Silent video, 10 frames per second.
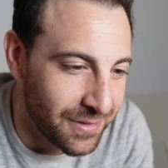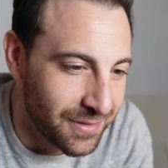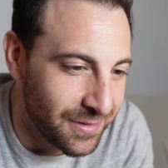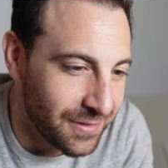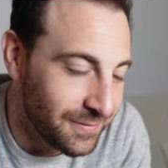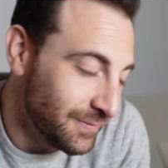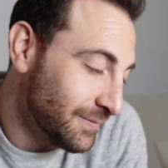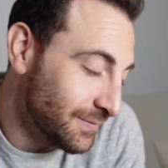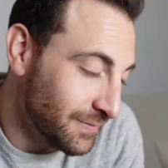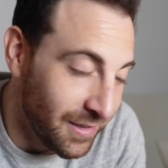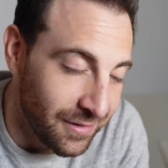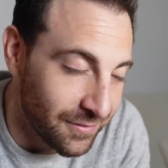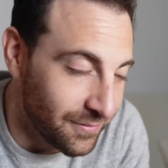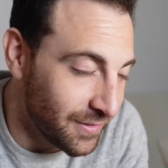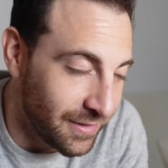
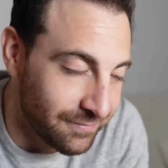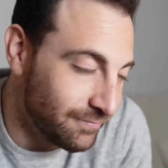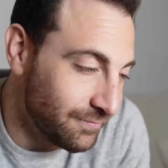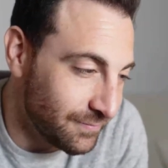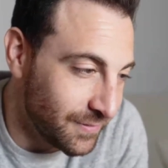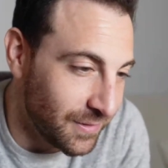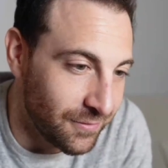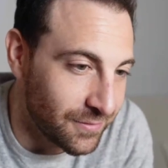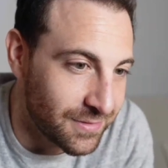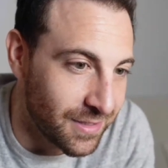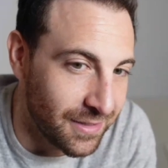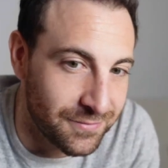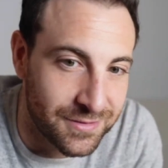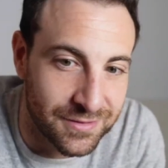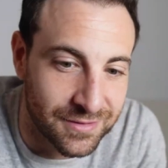other than that, it's
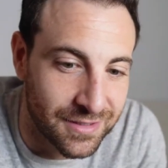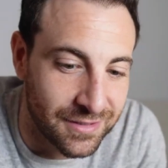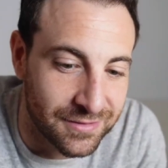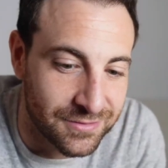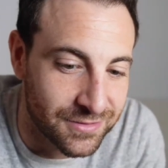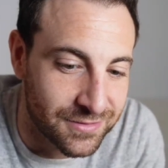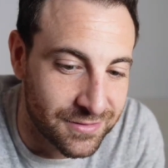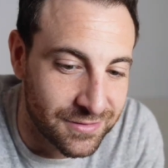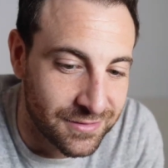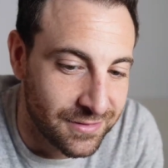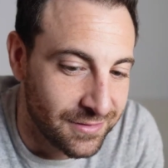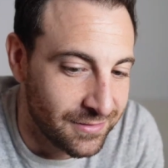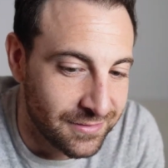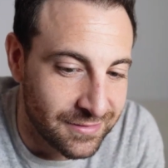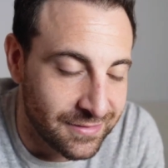time to kind of just
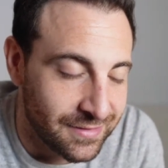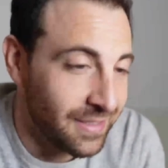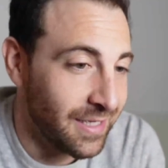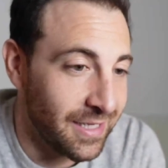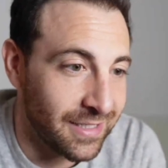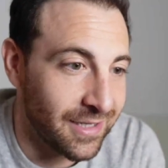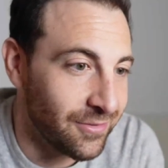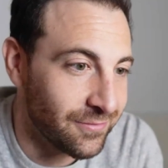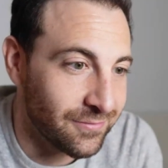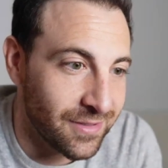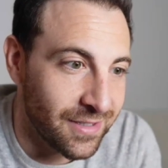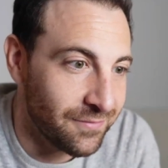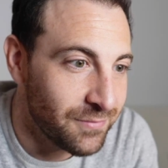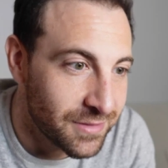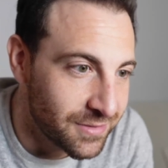hang out. I have
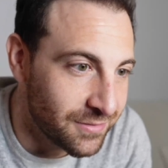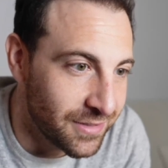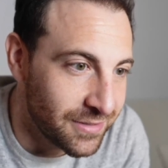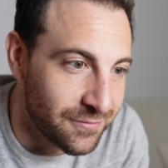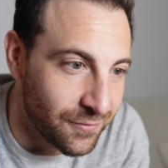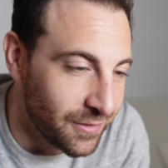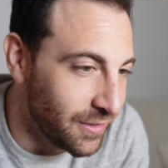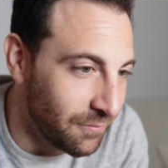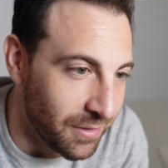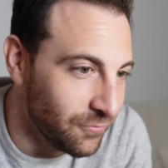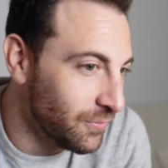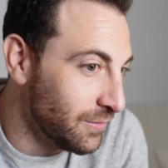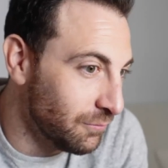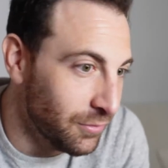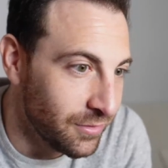my Sundays free. I might read a
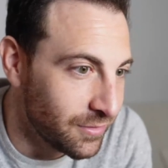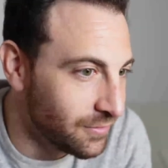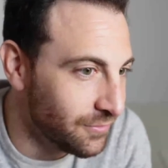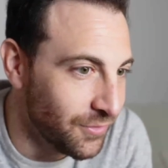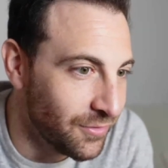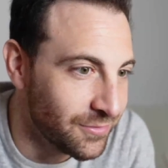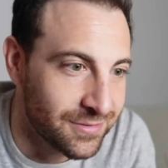book. Who knows?